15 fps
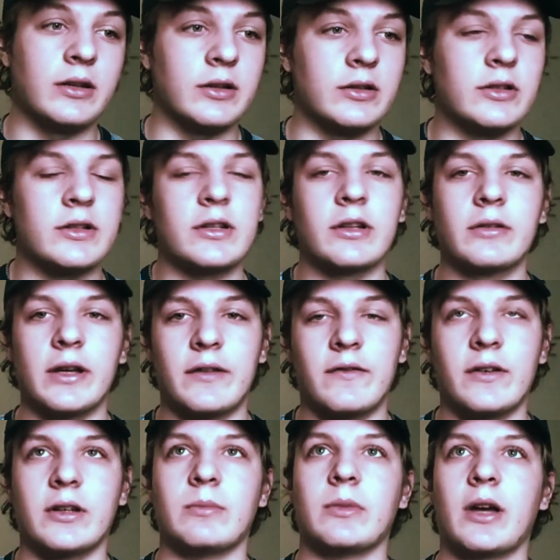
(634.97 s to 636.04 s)
It's just a great
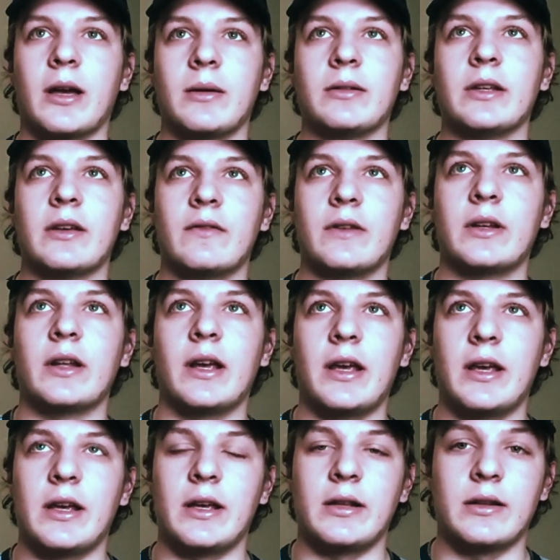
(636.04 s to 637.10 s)
film. I would give it a